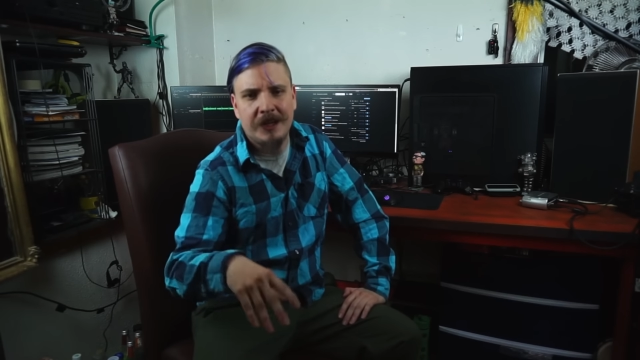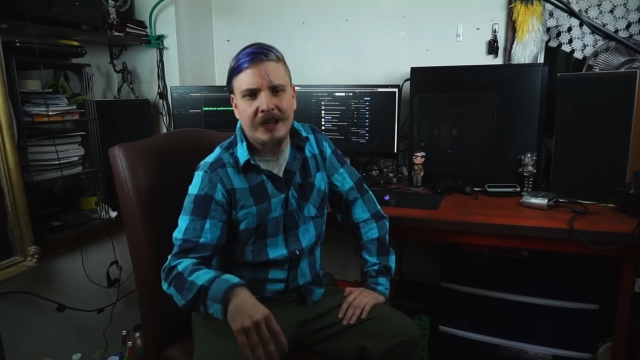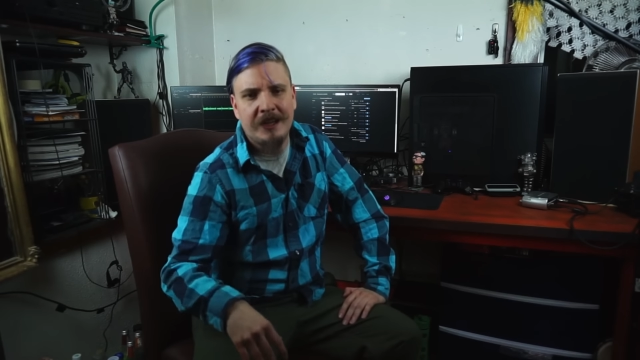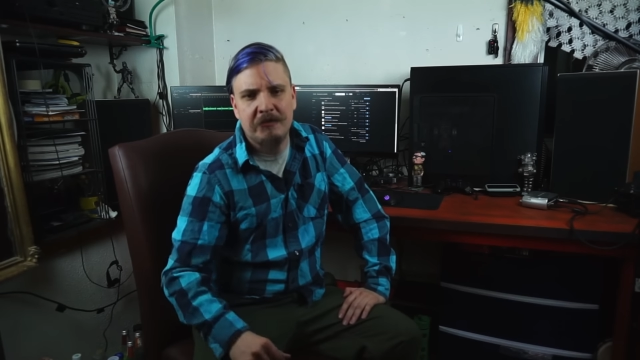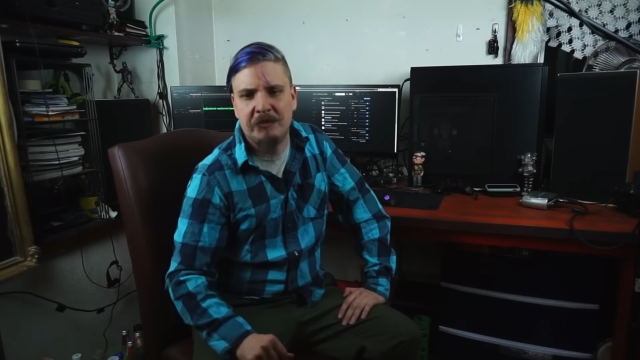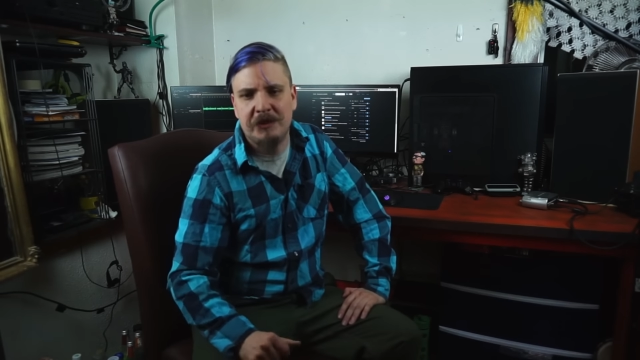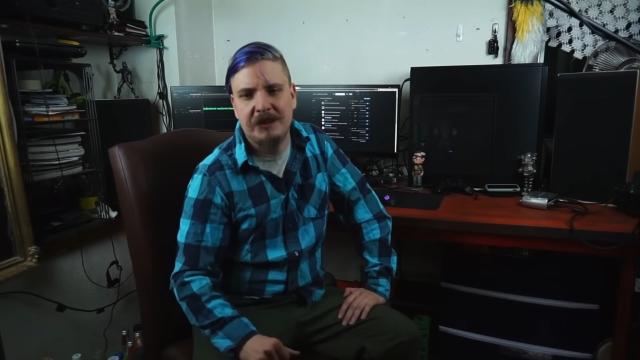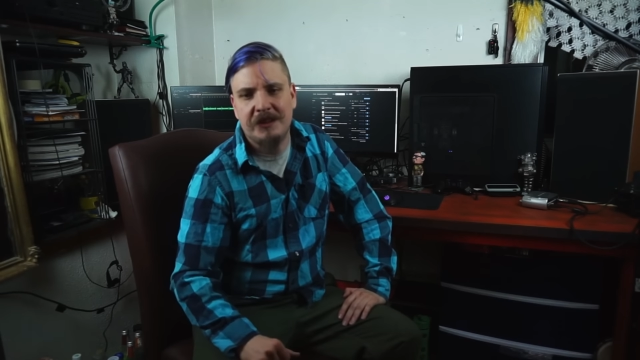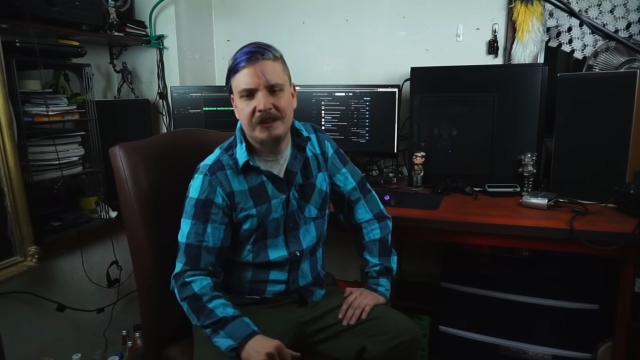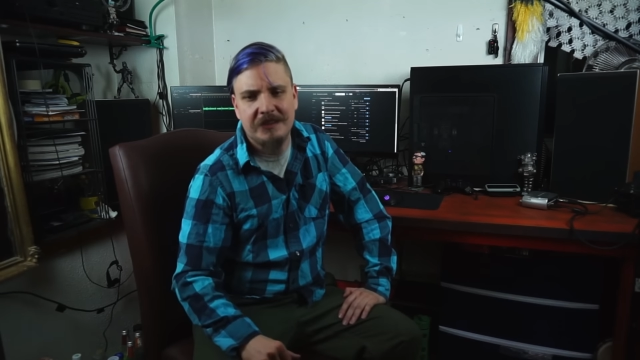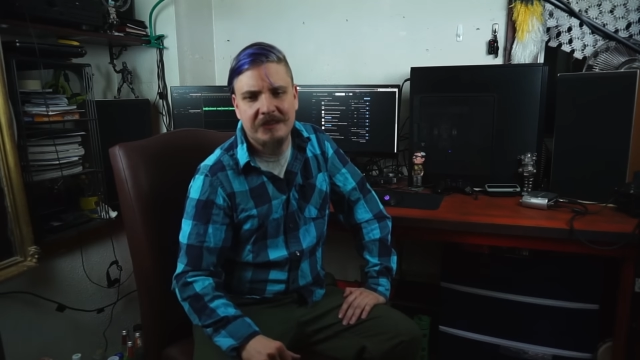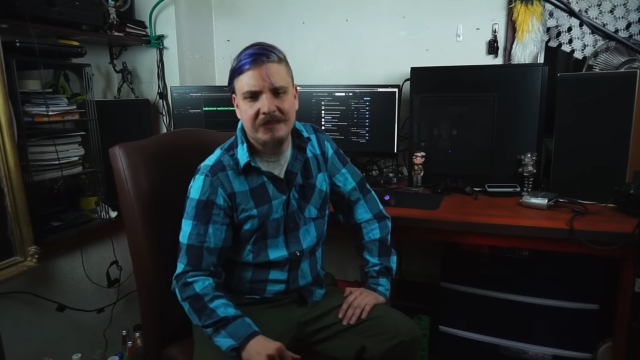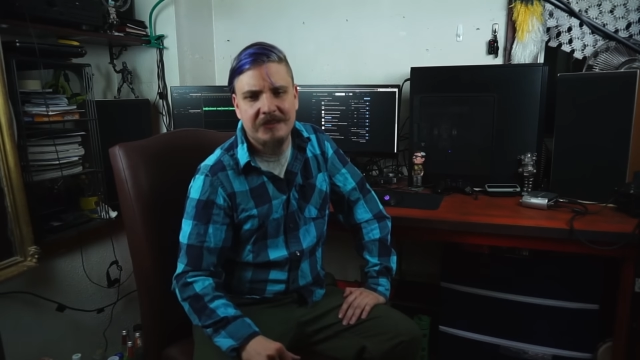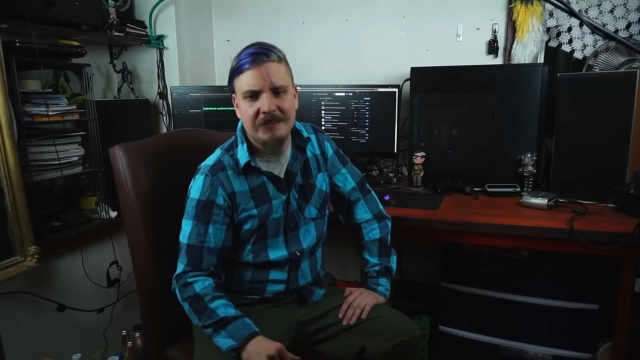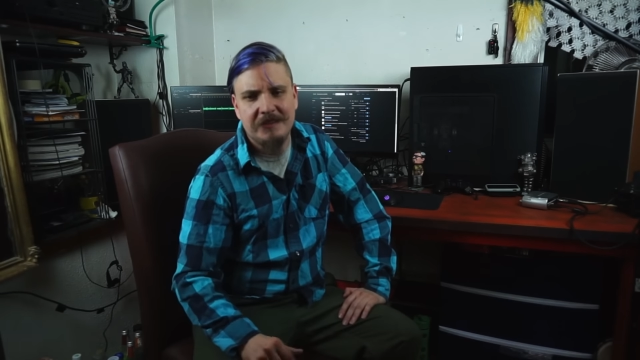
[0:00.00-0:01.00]
happier.
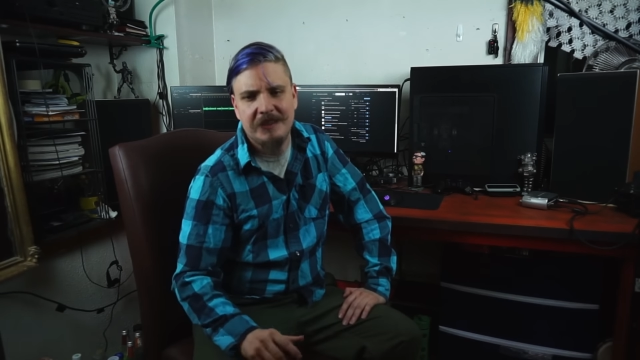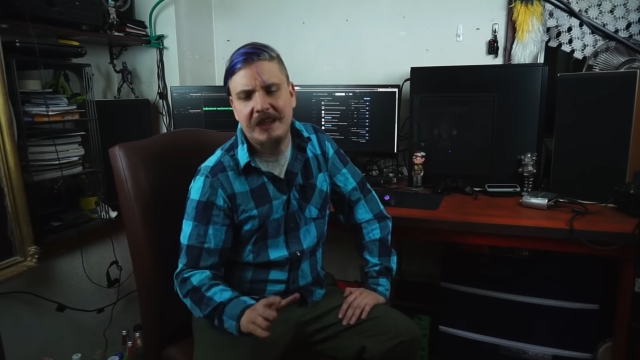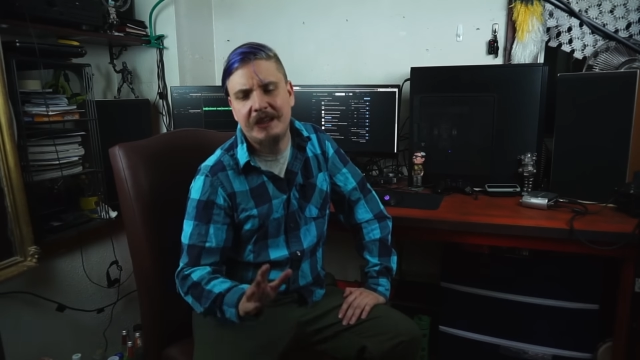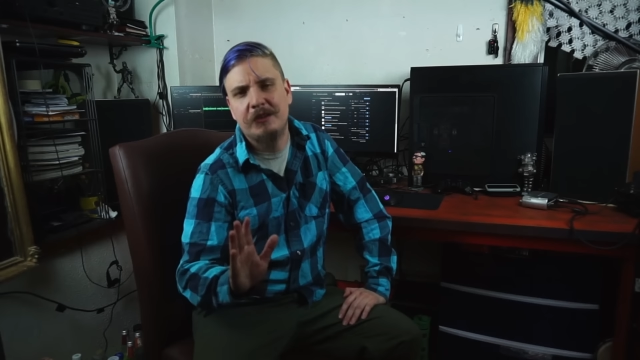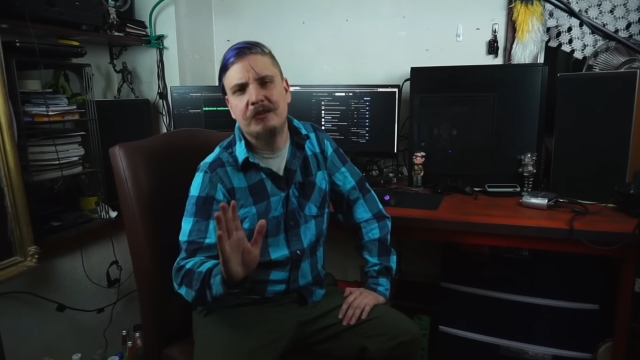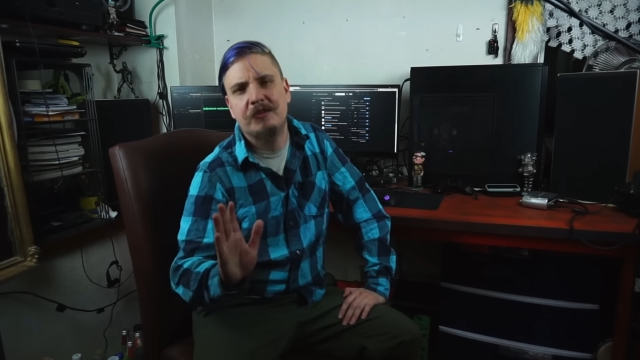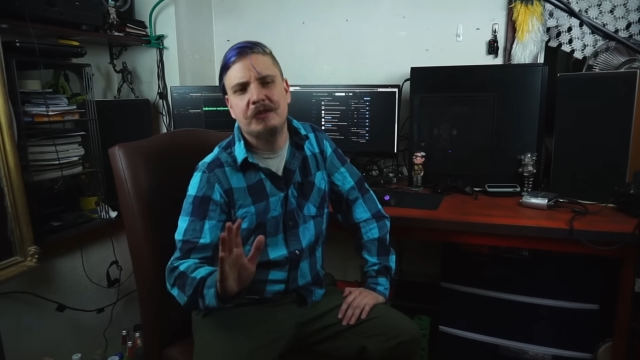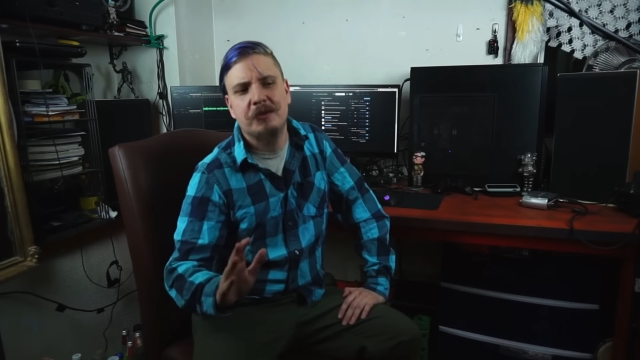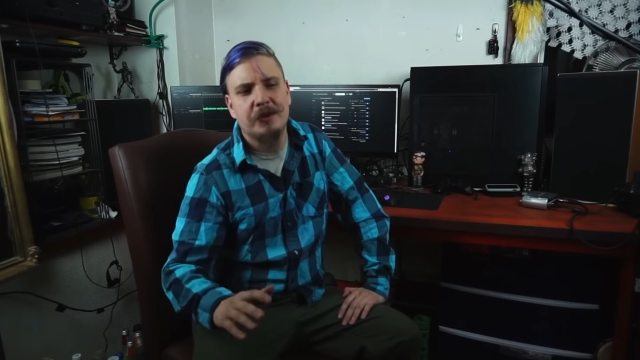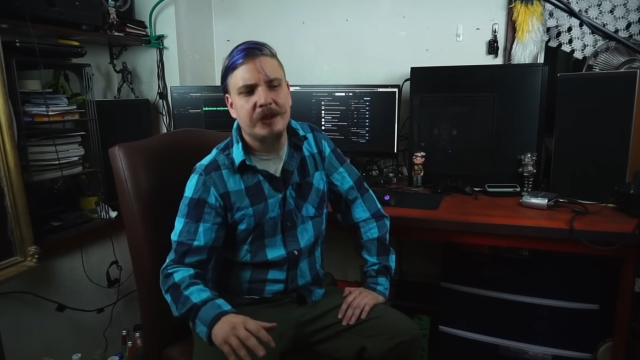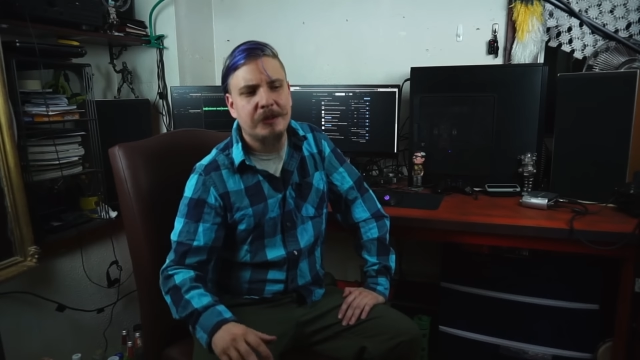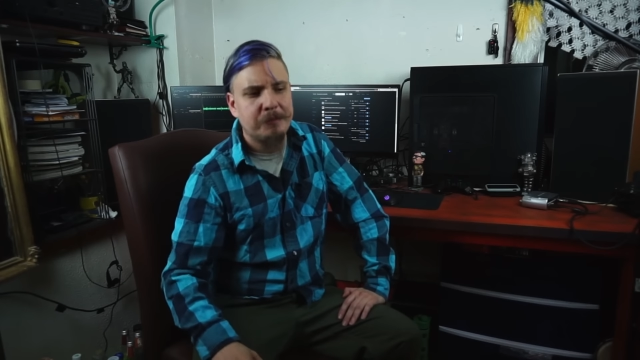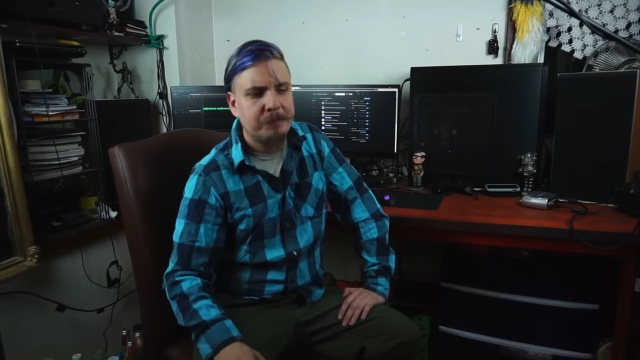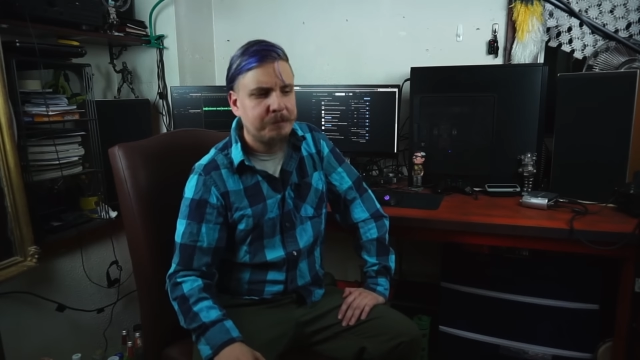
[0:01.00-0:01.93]
End of story.